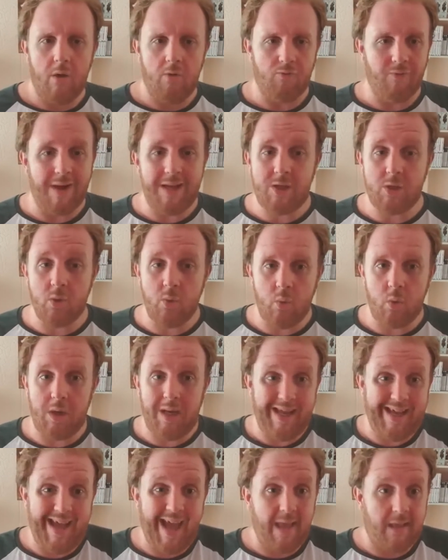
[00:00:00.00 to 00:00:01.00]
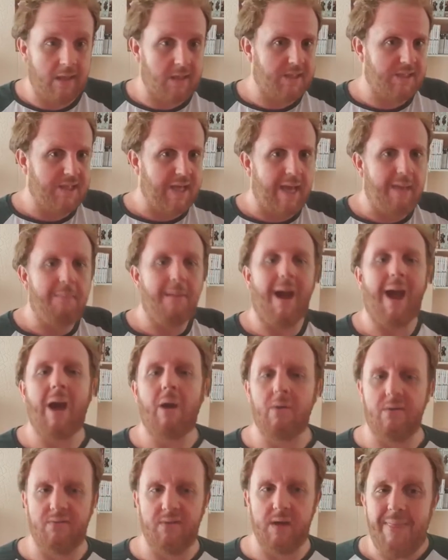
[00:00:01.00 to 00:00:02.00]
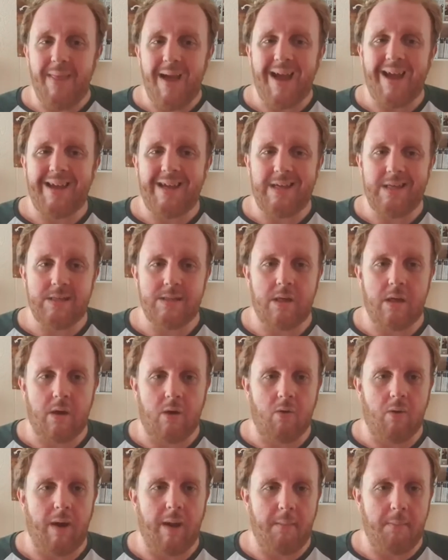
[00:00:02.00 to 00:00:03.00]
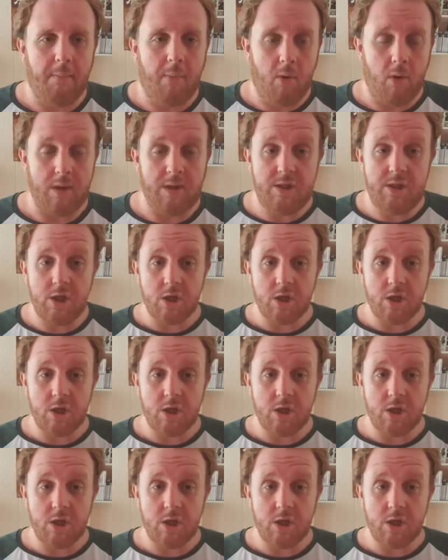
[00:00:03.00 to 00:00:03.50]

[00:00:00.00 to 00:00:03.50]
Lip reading: Rachel wouldn't get the same out of it. And that is a great point.